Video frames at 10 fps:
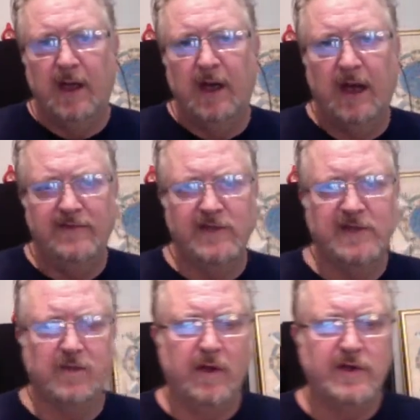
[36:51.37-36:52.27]
I've
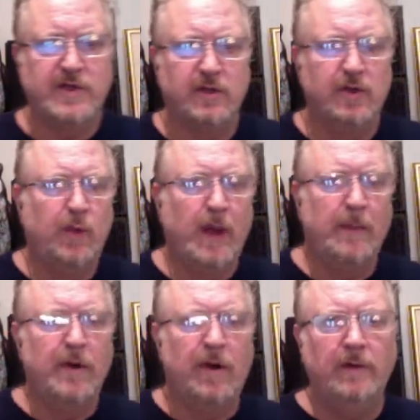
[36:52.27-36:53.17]
just launched a new
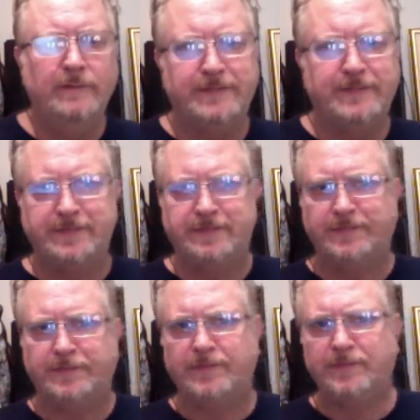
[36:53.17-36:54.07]
webinar,
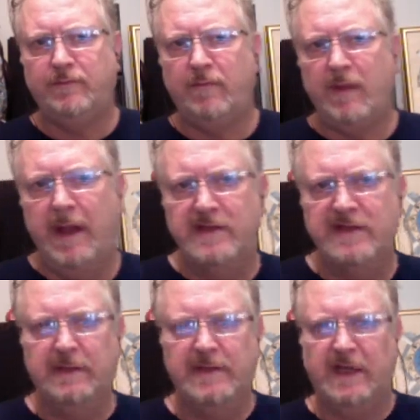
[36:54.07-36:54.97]
and it's
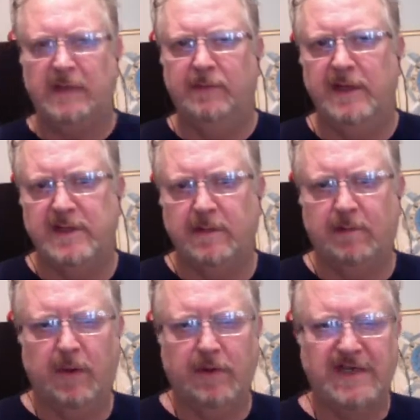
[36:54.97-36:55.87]
going to be taking place on
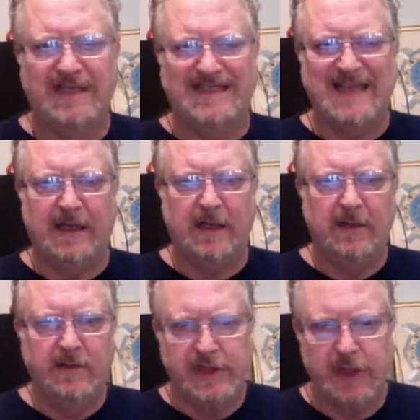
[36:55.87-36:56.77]
March
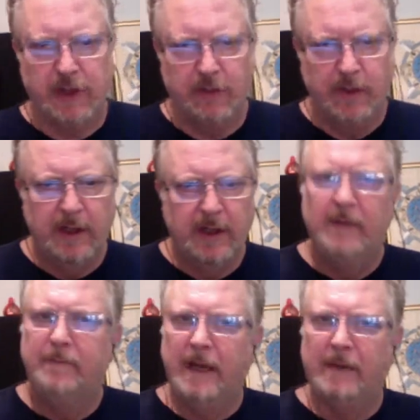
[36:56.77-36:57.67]
2nd, so
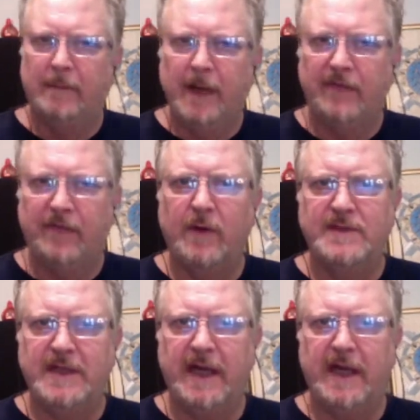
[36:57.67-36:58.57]
about a month from
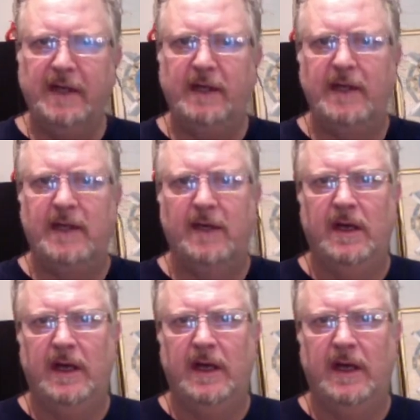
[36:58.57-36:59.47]
today,
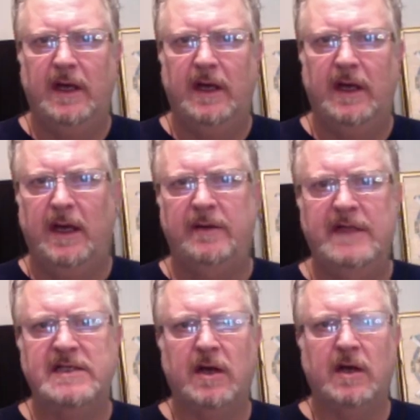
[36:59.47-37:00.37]
and it's
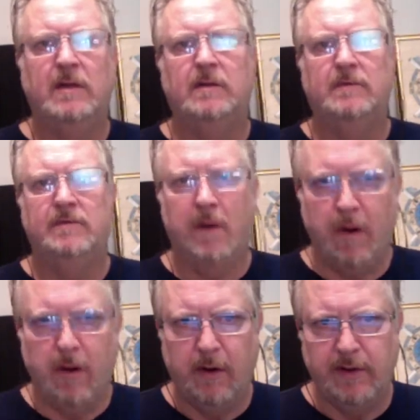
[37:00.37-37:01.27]
on
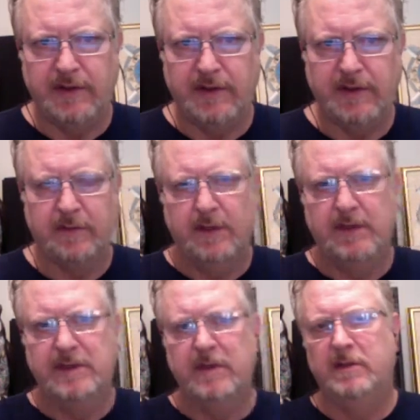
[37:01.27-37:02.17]
Mars. It's
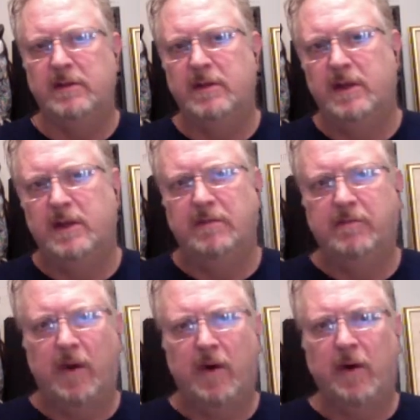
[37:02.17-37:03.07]
on
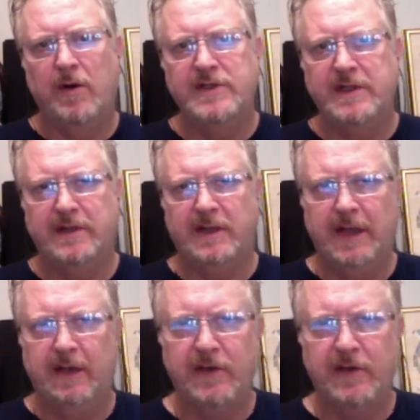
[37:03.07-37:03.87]
Mars in the natal